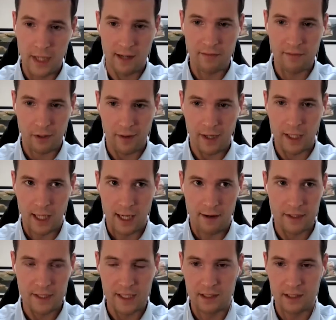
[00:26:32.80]
have the
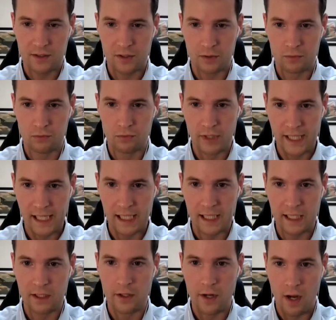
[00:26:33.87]
granularity to
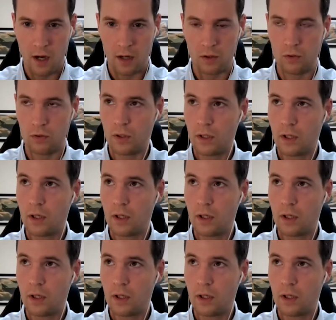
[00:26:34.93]
really know